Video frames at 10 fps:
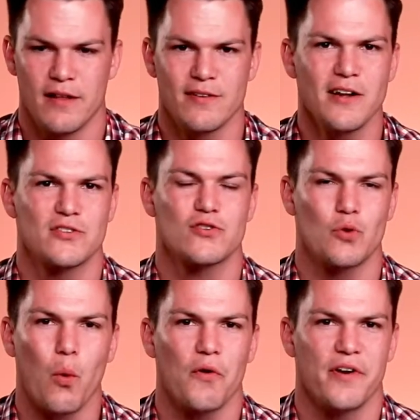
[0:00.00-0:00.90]
it's not a
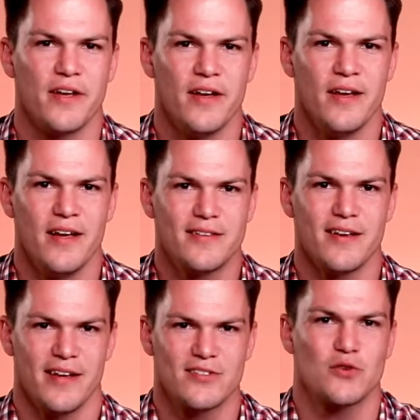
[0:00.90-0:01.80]
story,
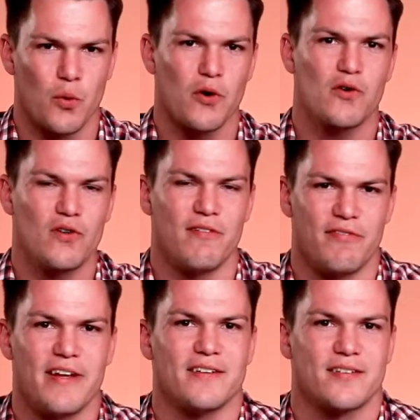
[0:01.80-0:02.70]
it's a historical
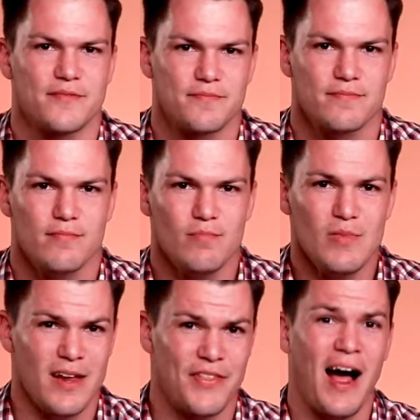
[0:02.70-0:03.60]
event.
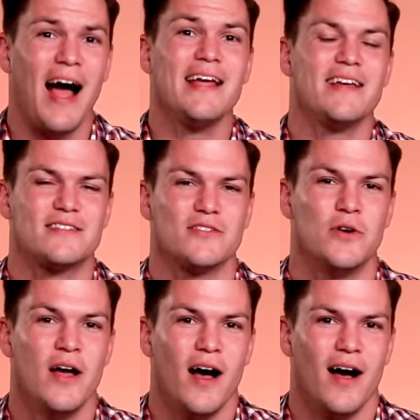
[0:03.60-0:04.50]
And that I get
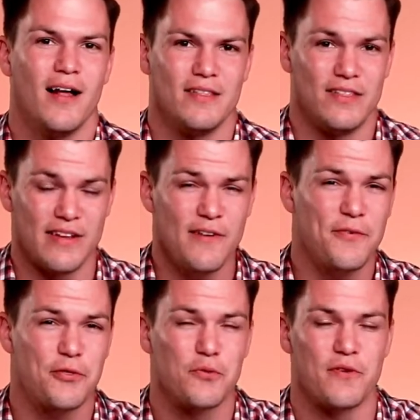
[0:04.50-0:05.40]
to
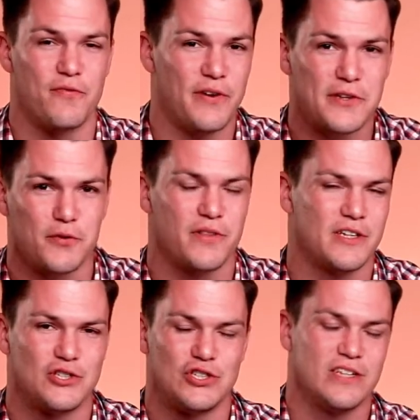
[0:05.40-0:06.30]
live through the victory
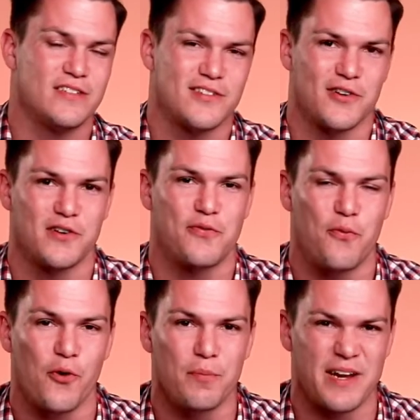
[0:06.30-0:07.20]
that Jesus earned
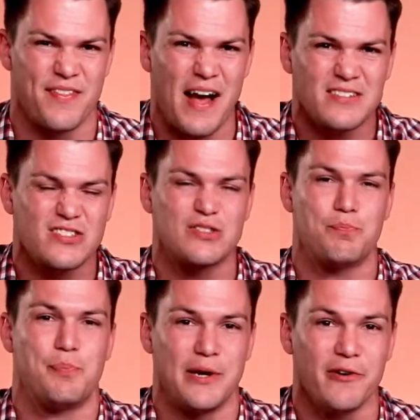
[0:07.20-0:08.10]
for me. And that
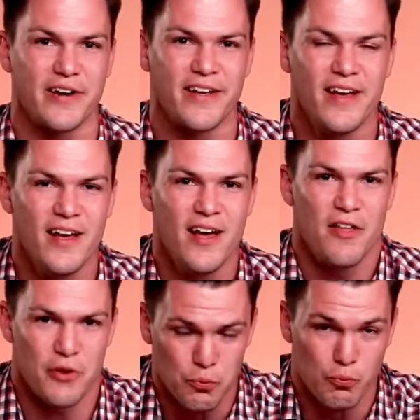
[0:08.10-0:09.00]
Spirit
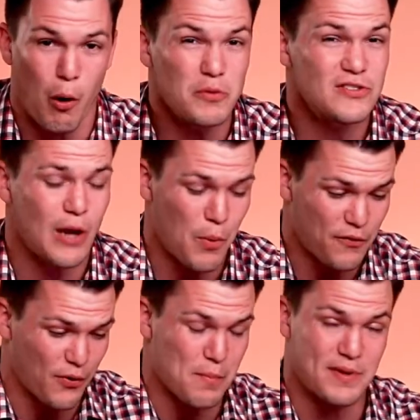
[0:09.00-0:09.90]
that rose
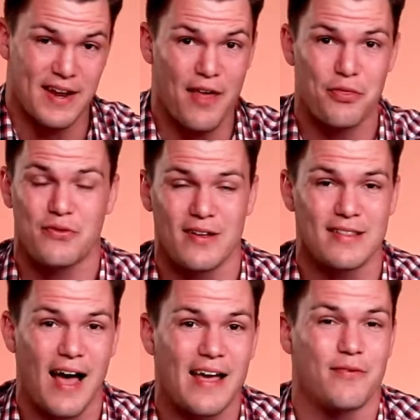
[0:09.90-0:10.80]
someone from death to
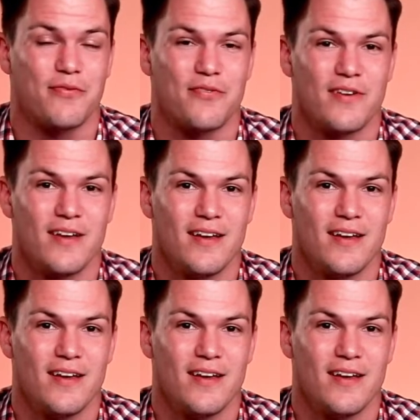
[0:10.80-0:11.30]
life